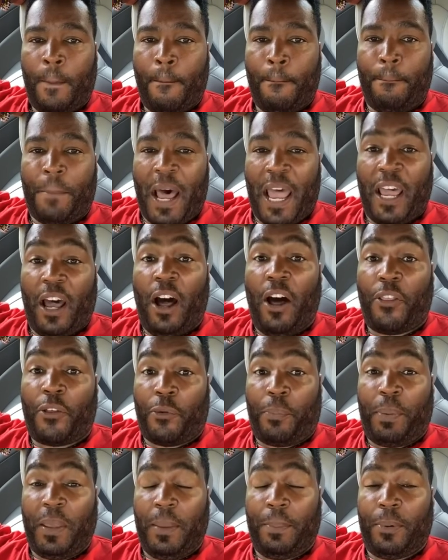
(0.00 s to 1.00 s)
by
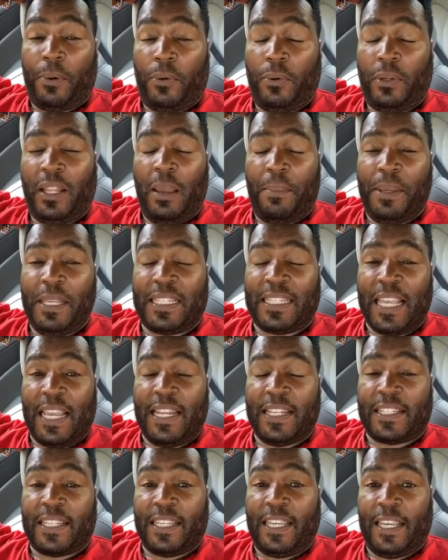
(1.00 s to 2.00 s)
other people. Let me say
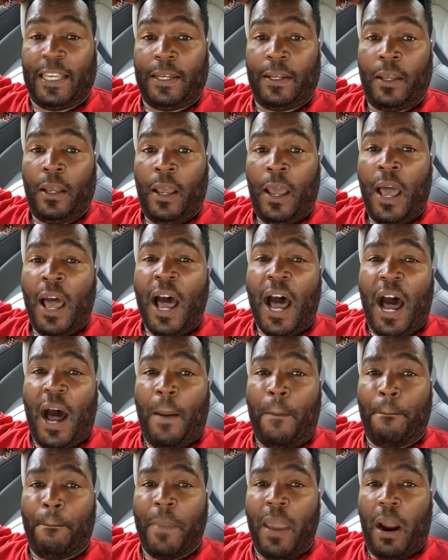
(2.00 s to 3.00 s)
this again.
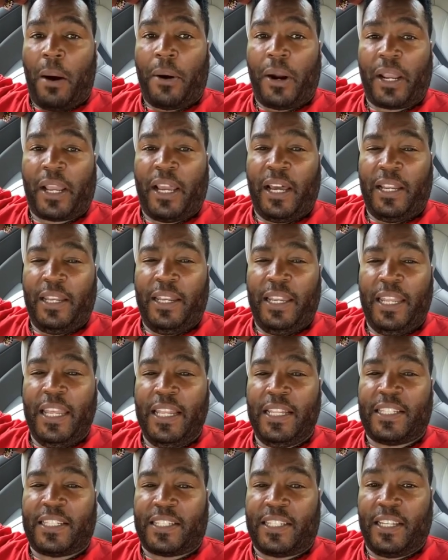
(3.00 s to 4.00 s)
America
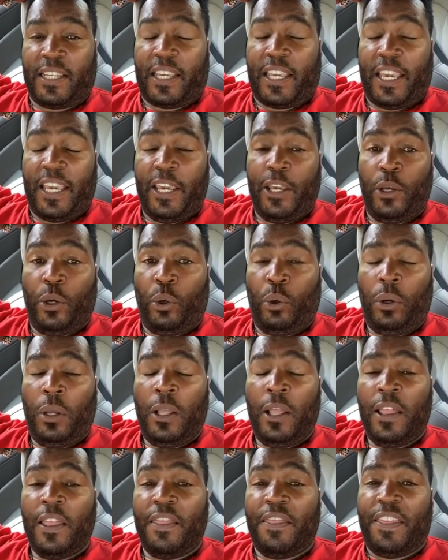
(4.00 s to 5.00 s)
needs to kill
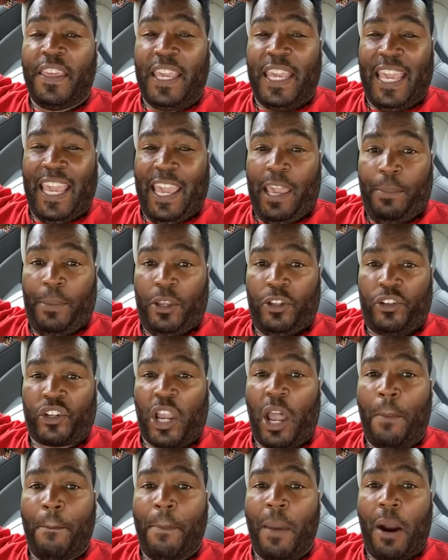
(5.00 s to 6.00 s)
the image.
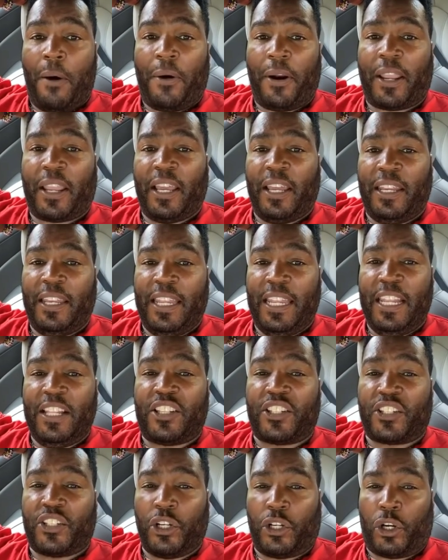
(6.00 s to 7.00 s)
America
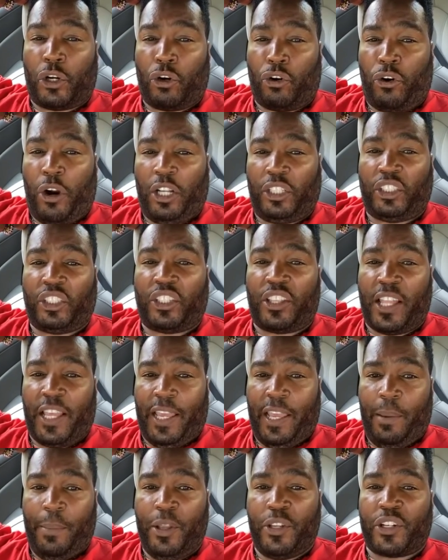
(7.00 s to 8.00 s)
needs to crush the
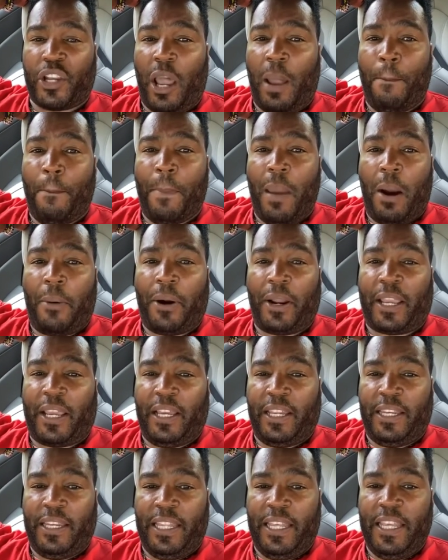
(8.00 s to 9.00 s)
image.
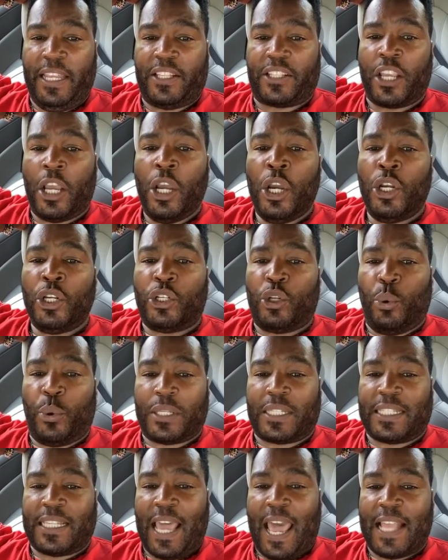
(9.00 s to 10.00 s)
America needs to
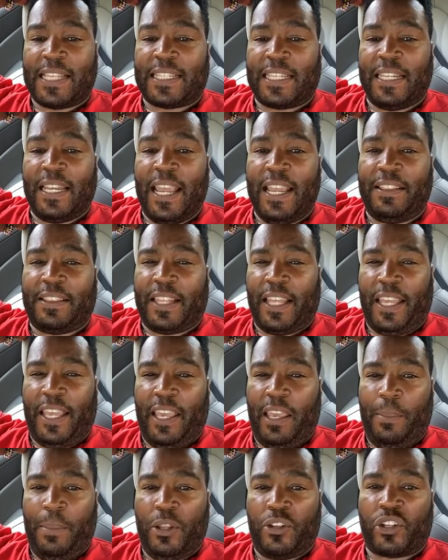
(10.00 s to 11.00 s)
assassinate the
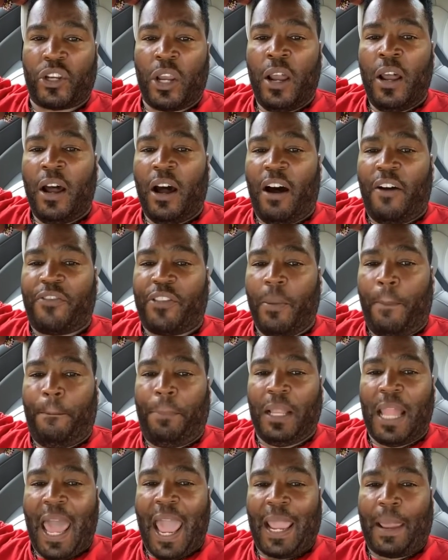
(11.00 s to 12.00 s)
image of the
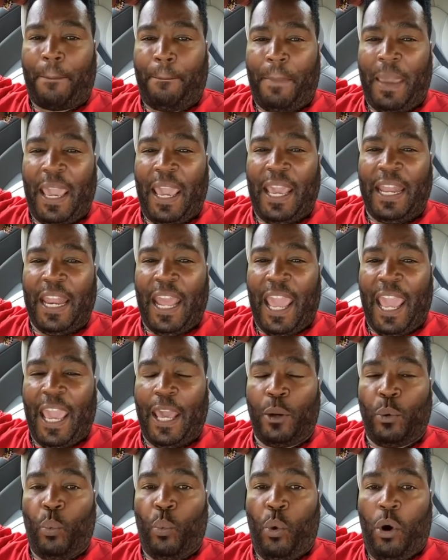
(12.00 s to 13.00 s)
black man
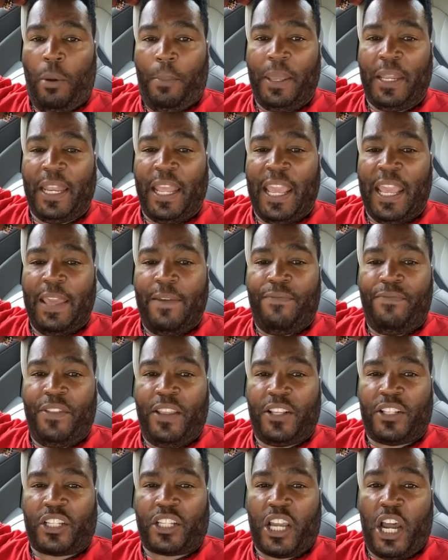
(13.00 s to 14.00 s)
and woman in
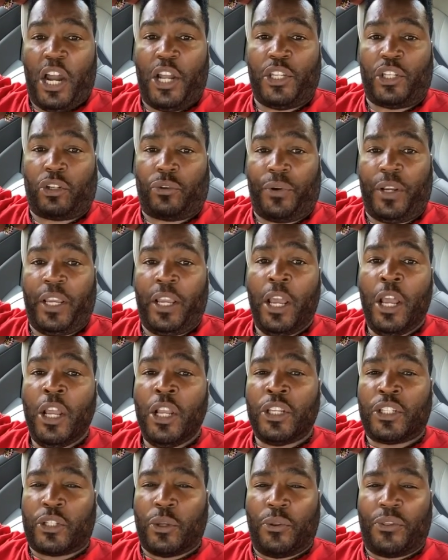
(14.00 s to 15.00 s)
this country
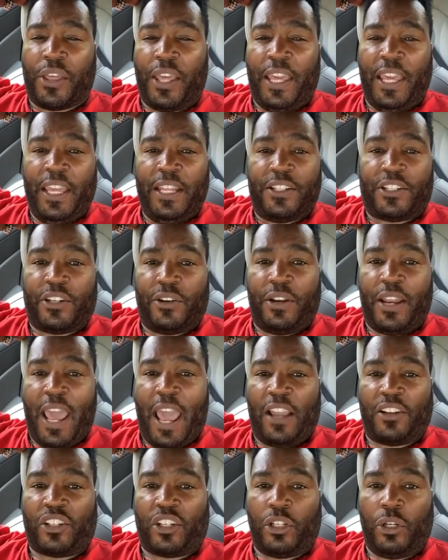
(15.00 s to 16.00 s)
so the
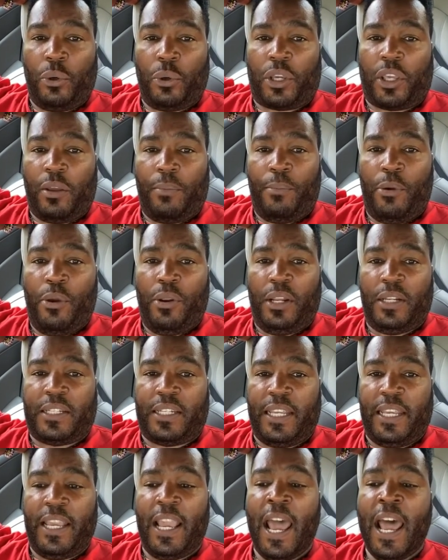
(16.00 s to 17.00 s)
international
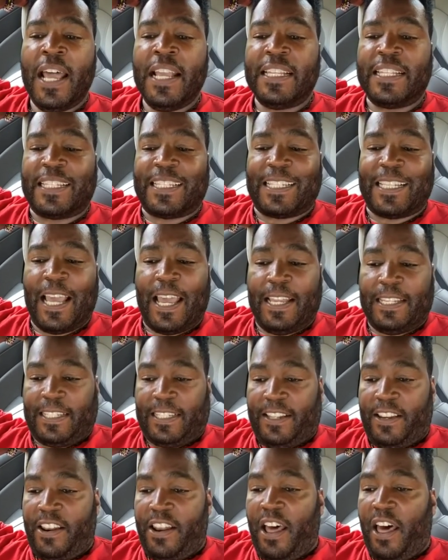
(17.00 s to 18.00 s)
community
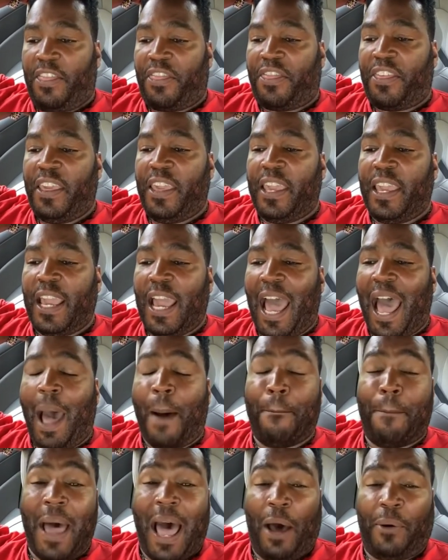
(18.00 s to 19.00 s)
says nothing
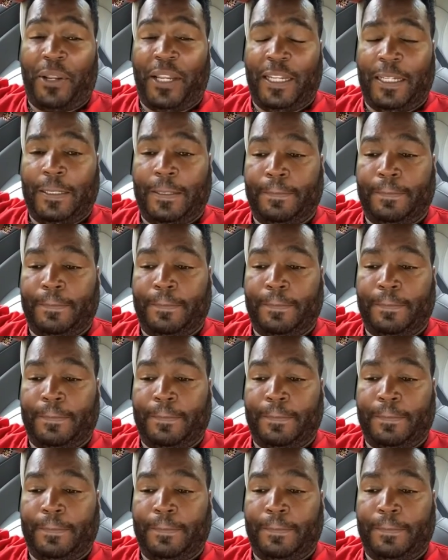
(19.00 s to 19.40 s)
about it.